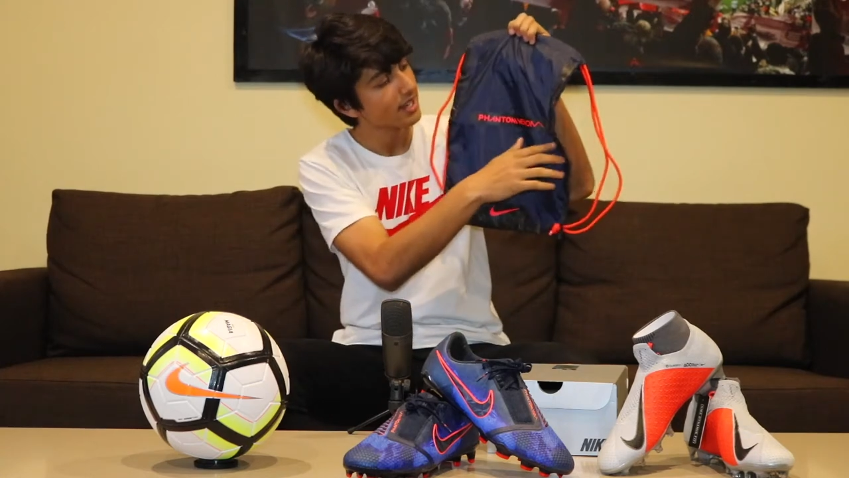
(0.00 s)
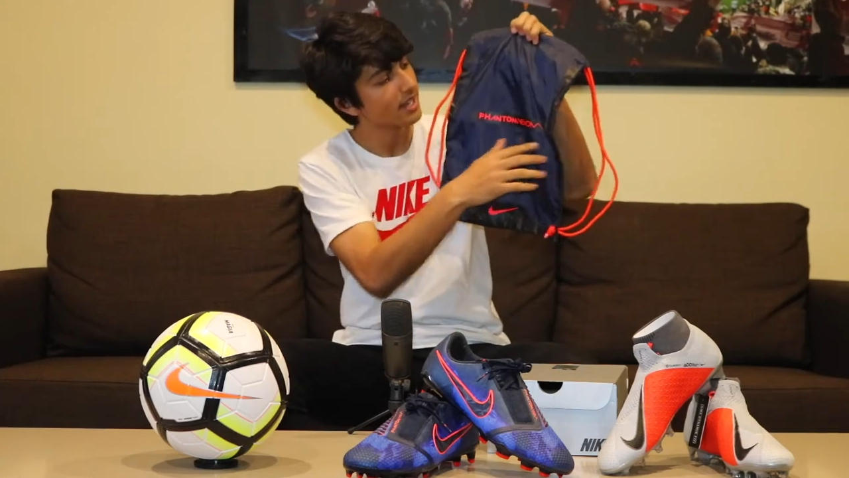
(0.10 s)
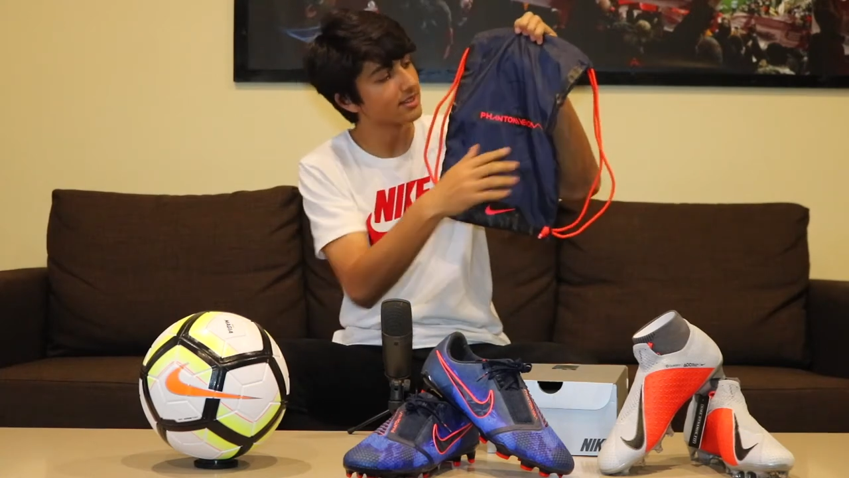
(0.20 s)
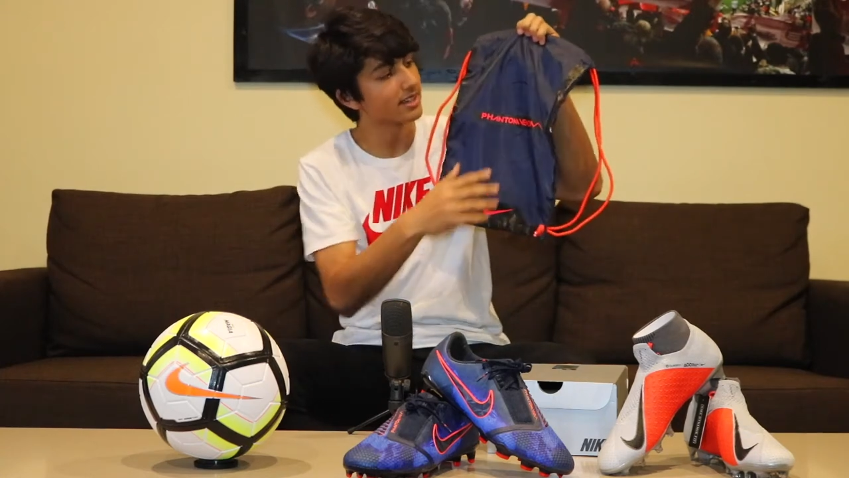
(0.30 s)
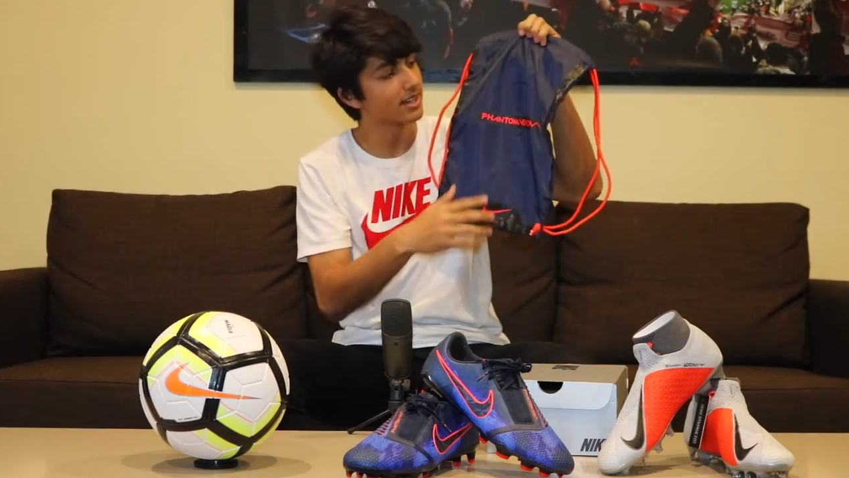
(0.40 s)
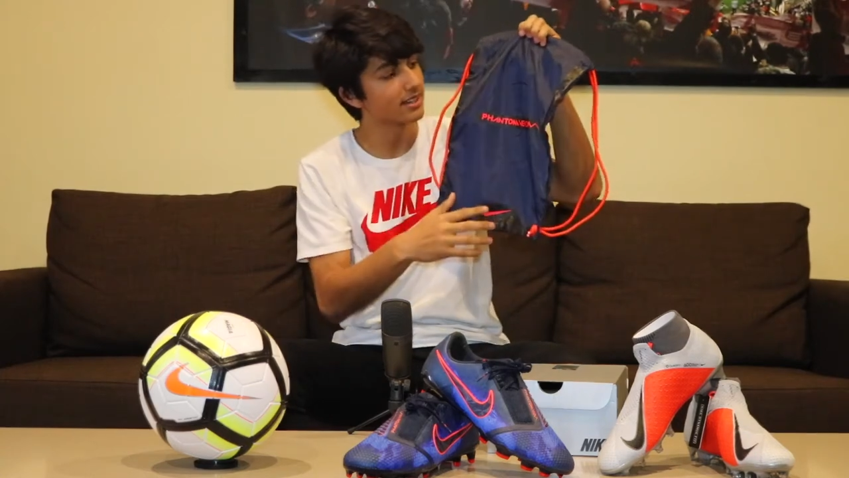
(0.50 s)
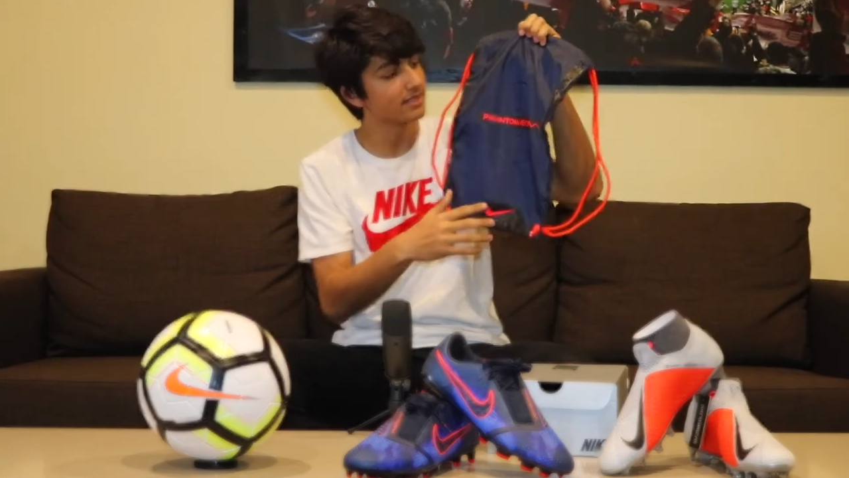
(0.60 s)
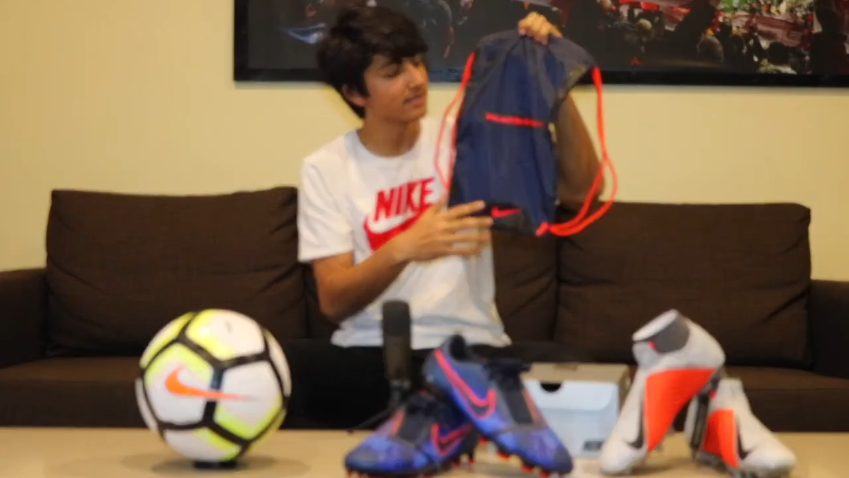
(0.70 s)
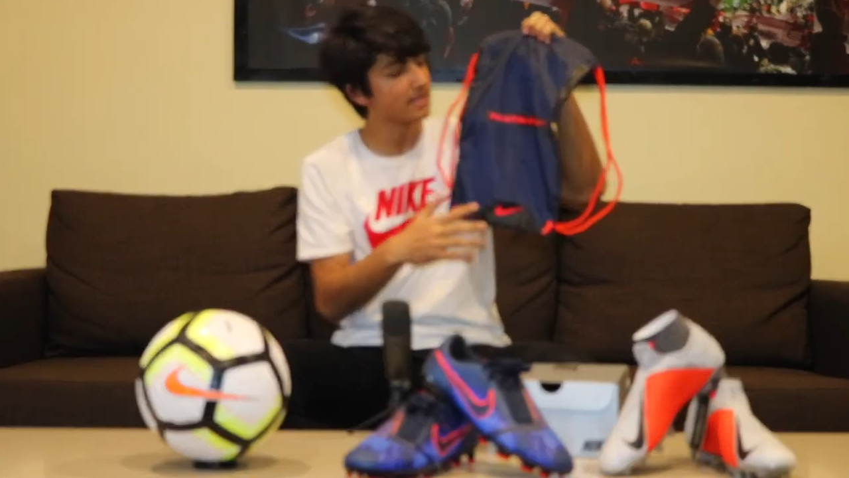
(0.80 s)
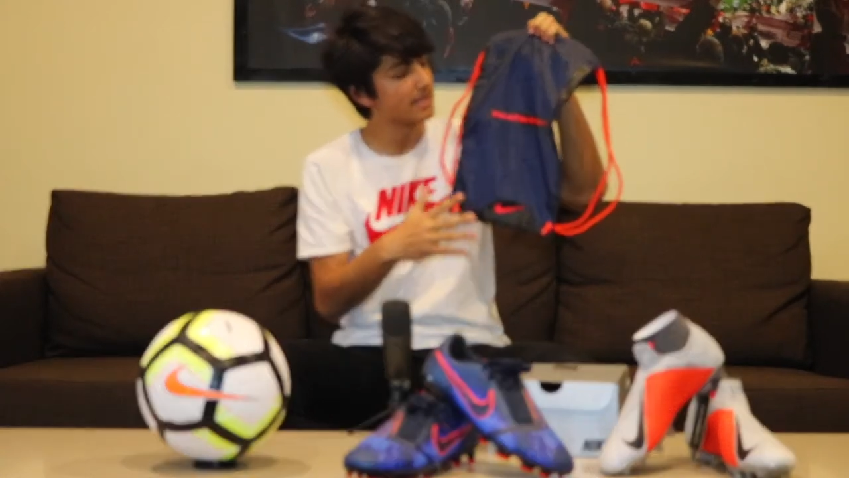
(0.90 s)
And
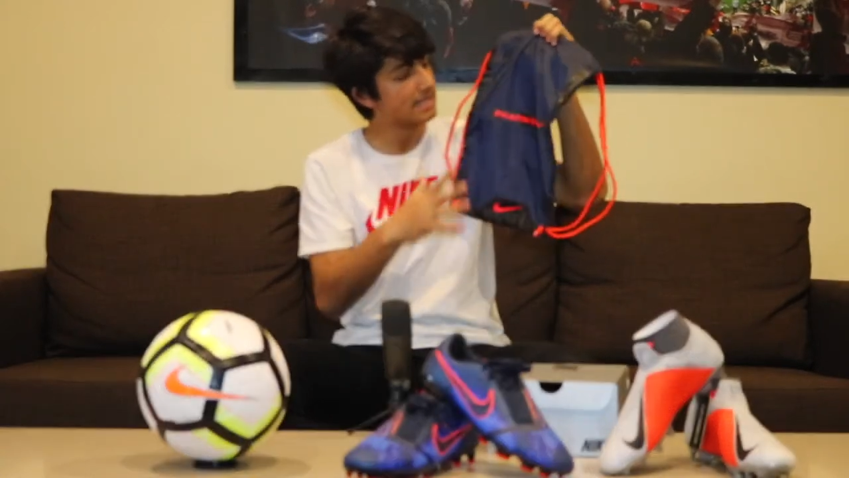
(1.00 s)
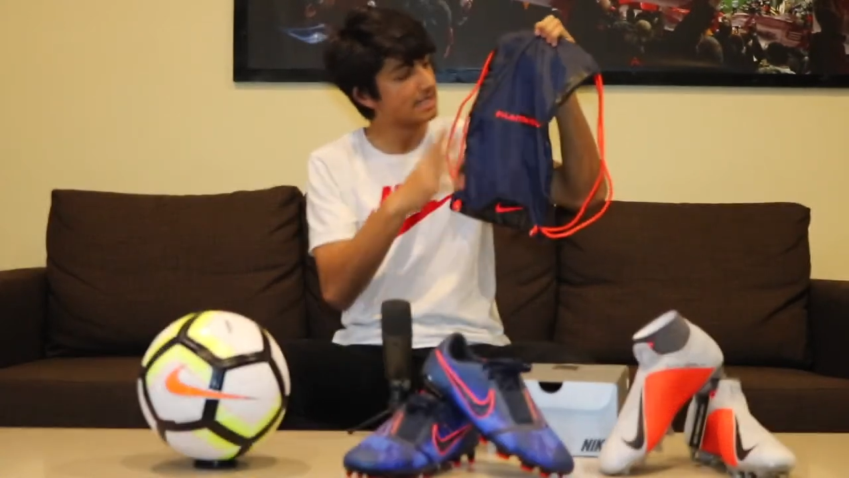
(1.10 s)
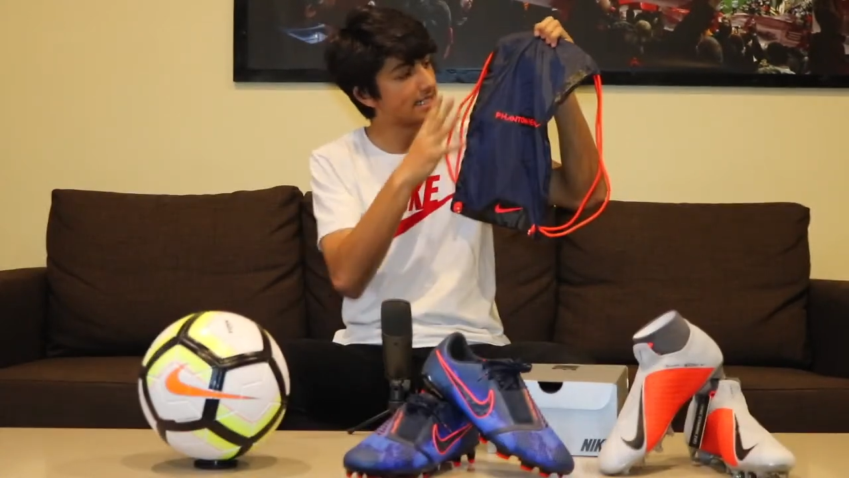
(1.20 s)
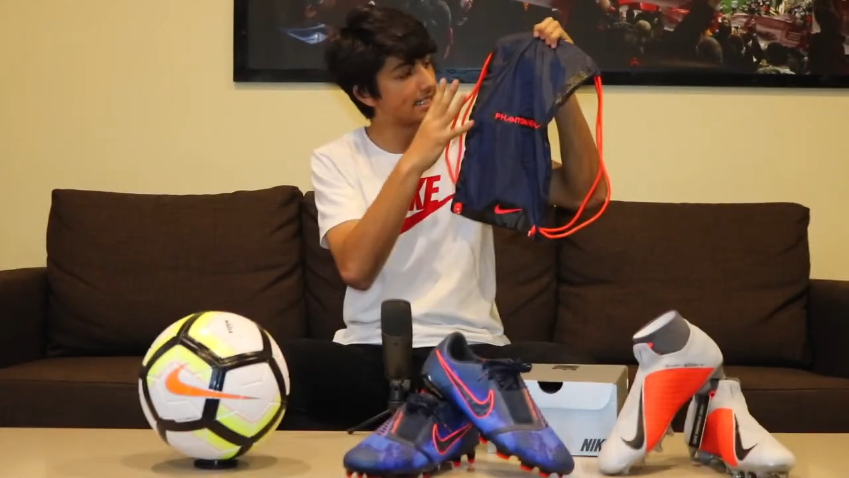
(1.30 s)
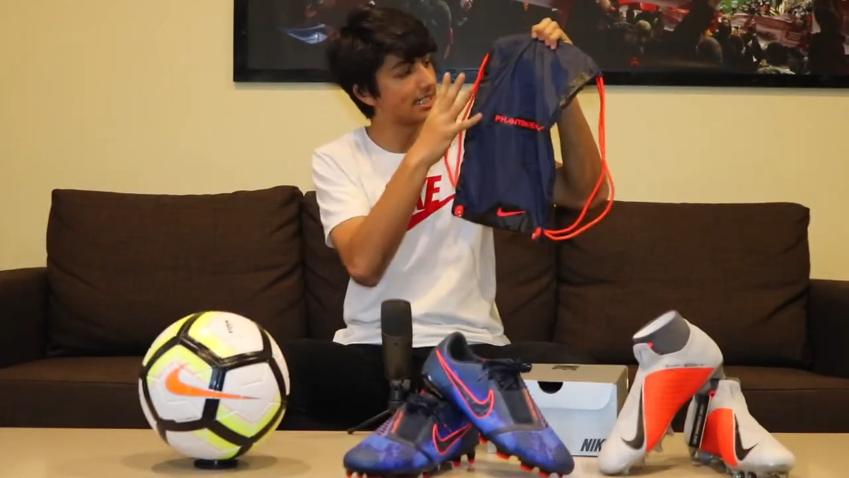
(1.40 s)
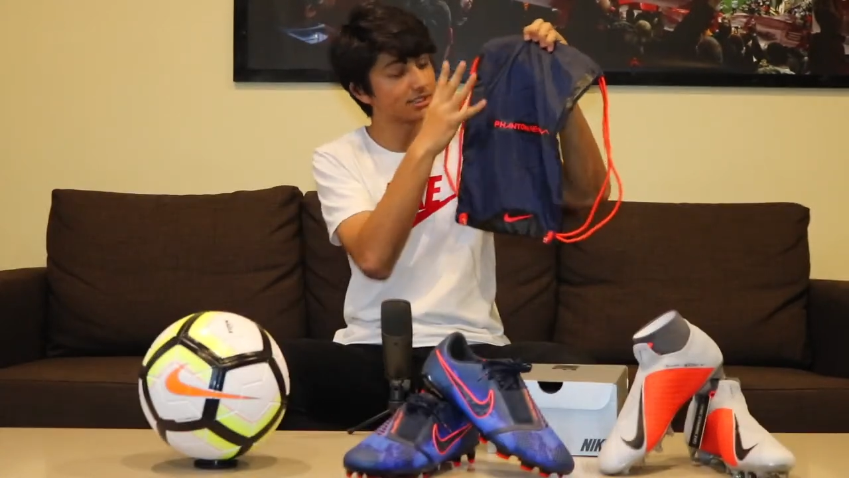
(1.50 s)
then uh,